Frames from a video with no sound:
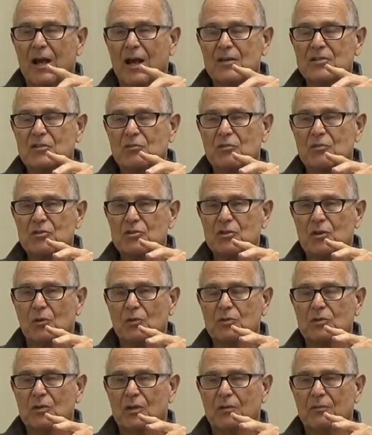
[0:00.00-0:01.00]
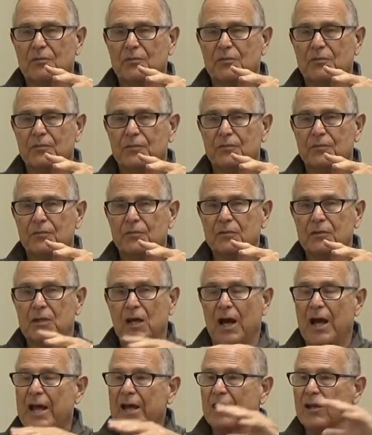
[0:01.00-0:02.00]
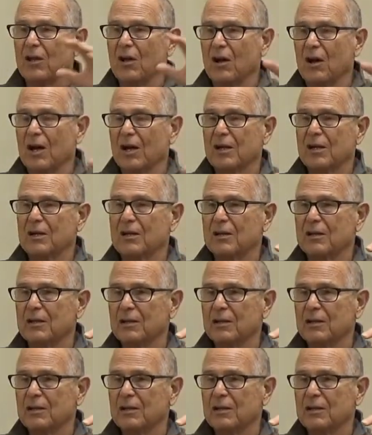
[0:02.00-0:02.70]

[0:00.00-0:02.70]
as a result of dialogue